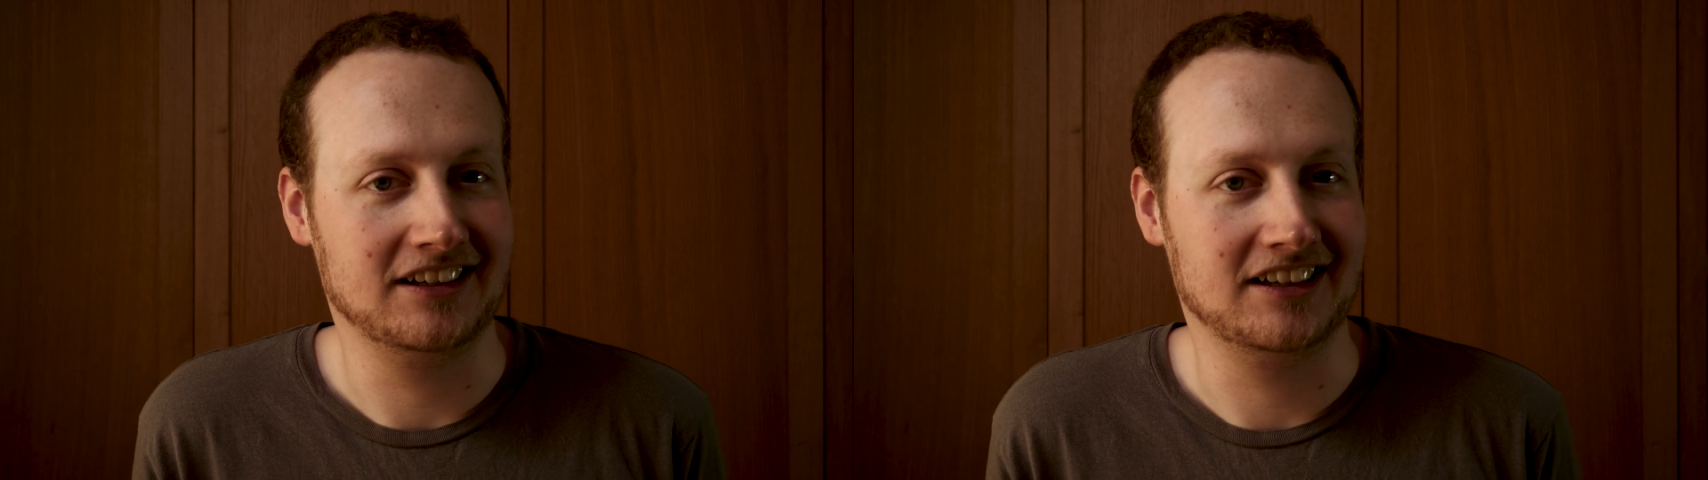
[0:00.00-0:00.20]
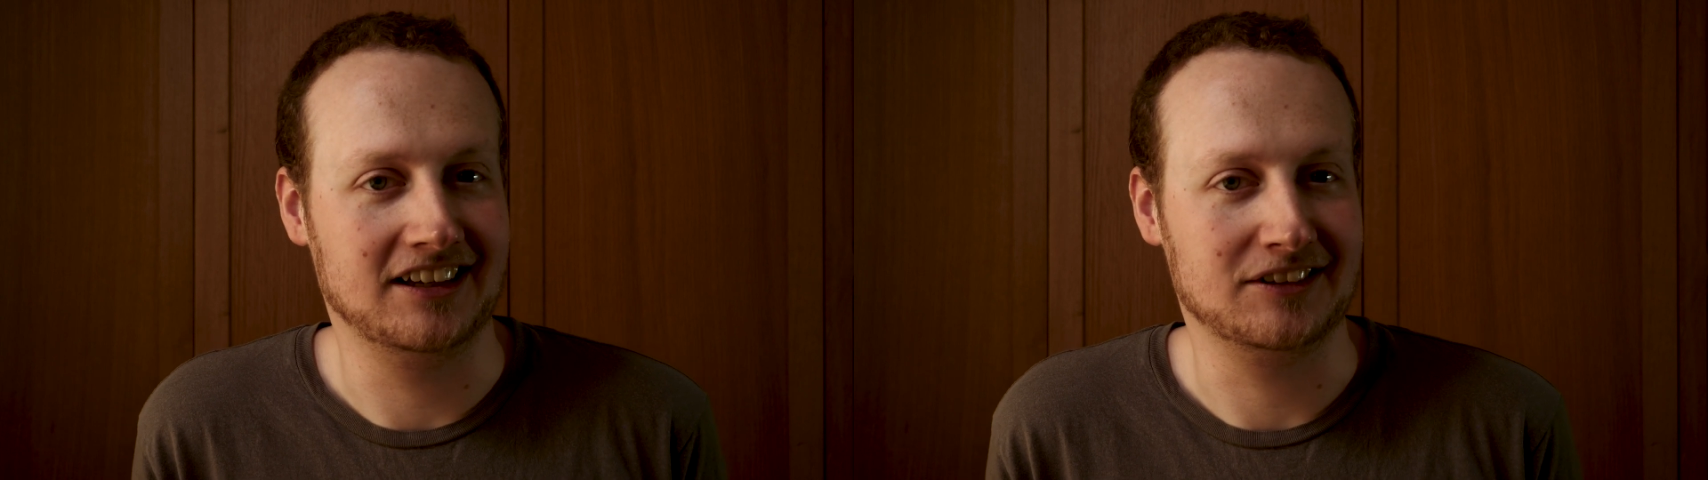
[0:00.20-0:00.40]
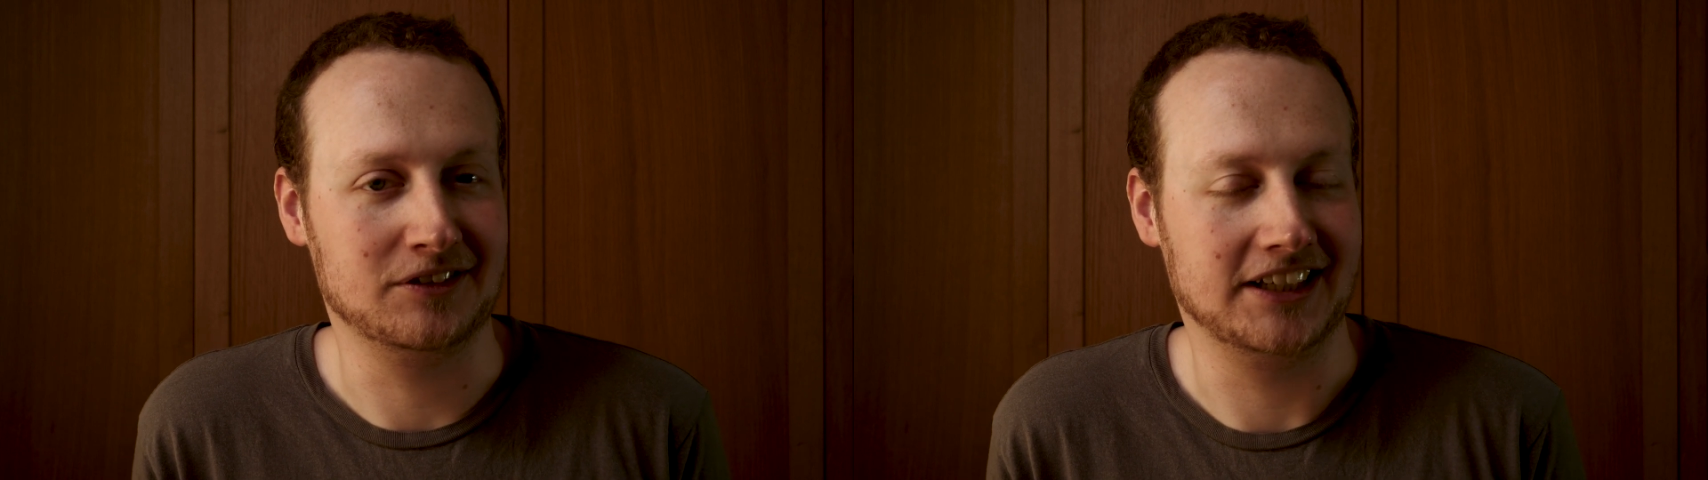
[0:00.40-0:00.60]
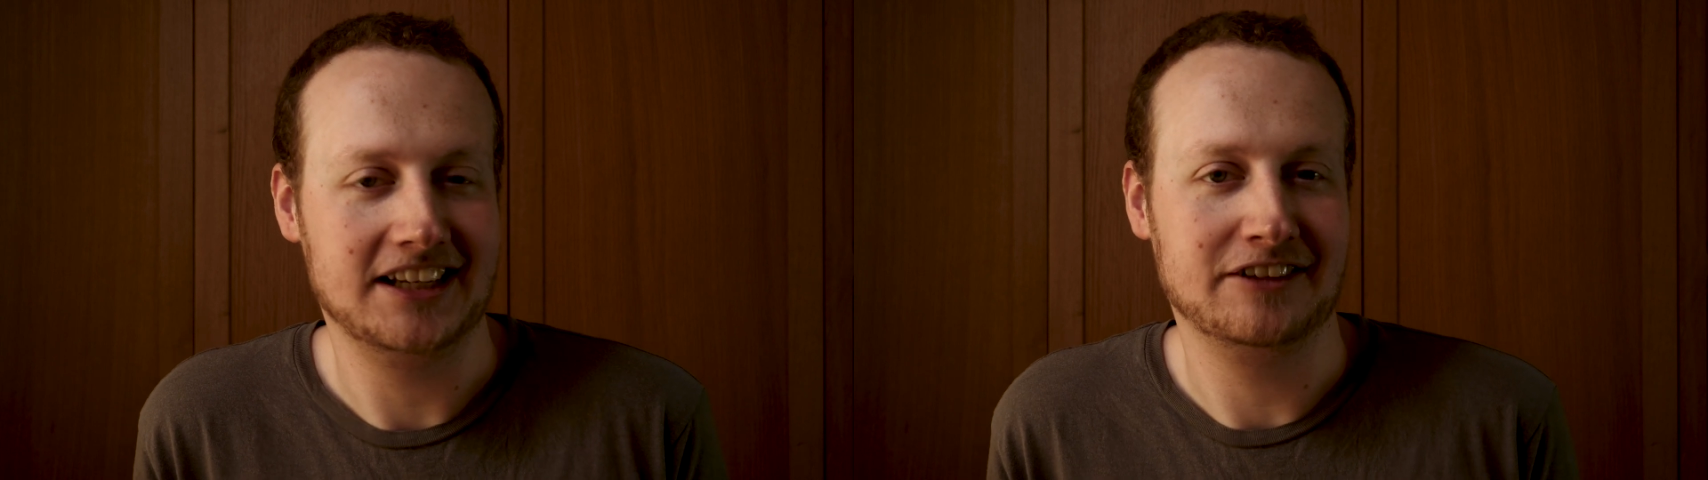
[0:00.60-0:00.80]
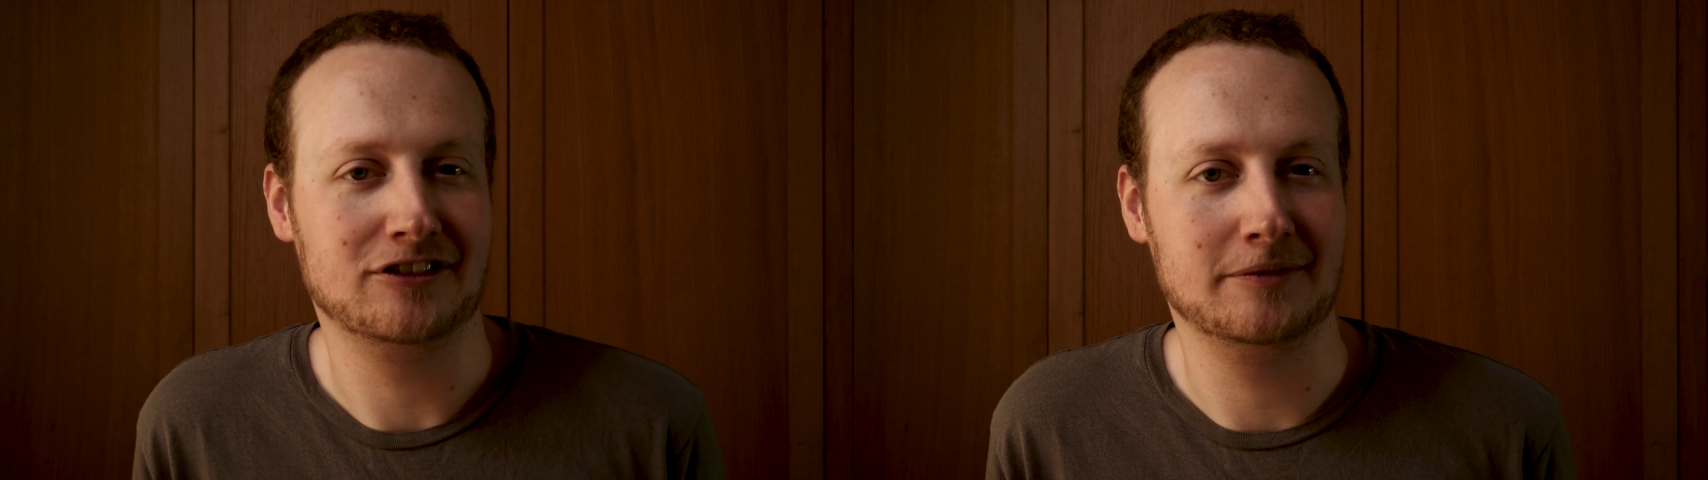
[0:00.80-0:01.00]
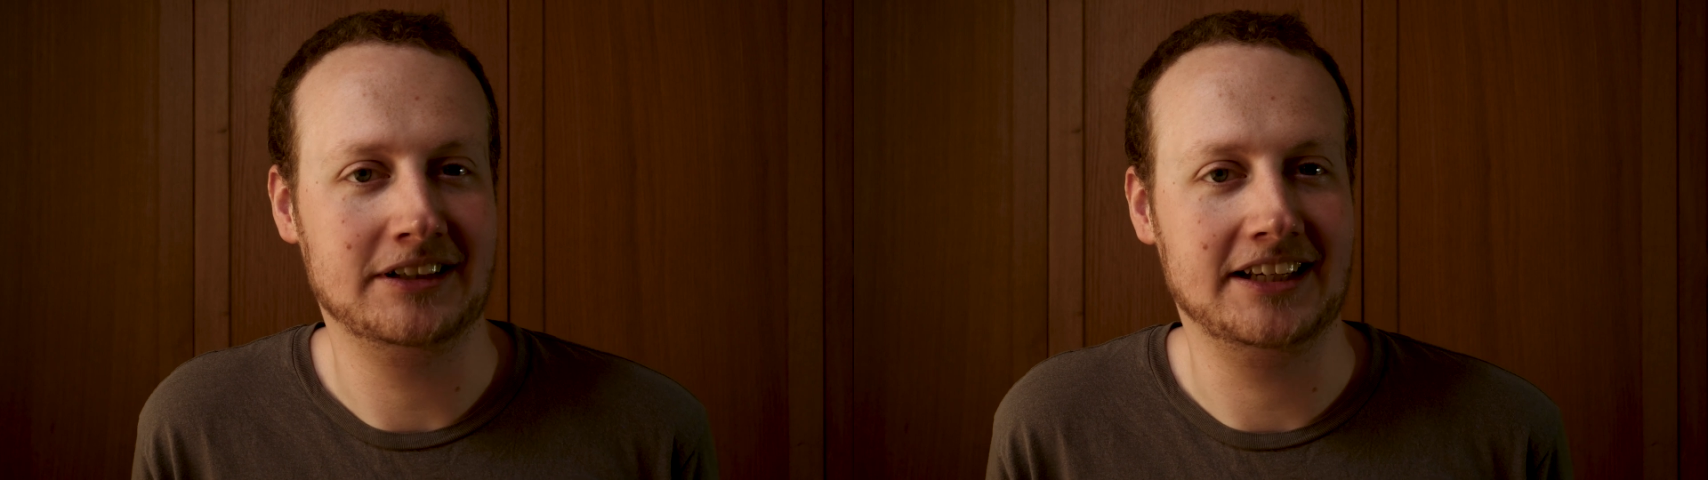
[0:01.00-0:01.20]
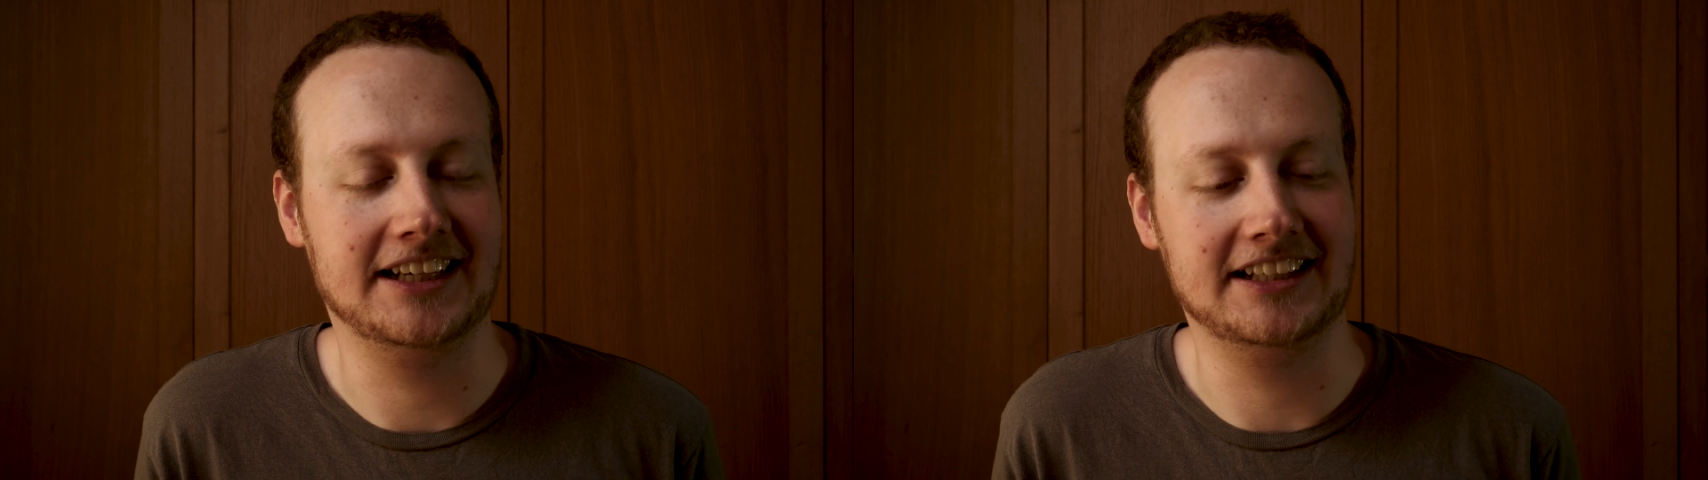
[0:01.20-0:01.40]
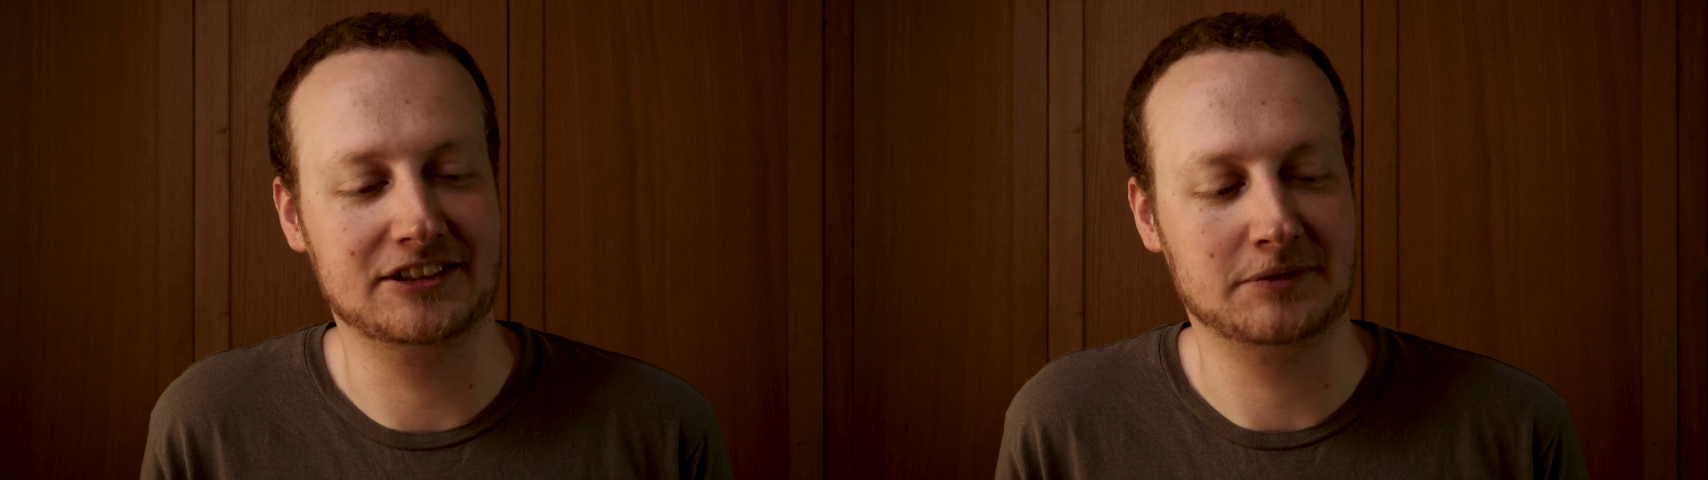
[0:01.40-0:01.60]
sort of getting from it is